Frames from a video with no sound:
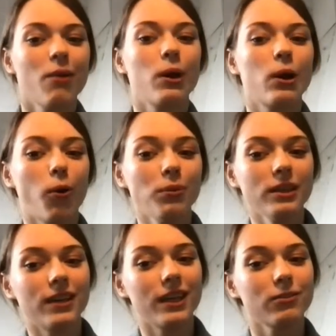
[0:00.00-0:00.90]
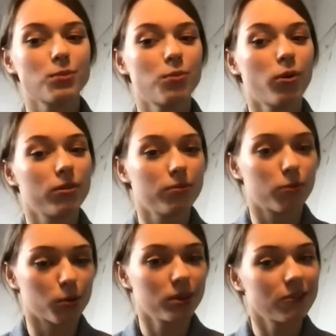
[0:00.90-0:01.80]
We hope the event was both
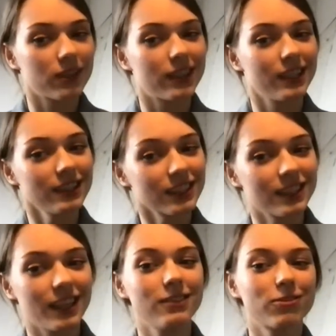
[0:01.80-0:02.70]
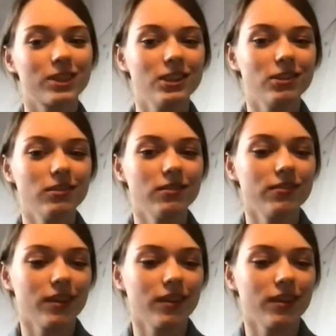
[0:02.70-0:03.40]
informative and entertaining for you.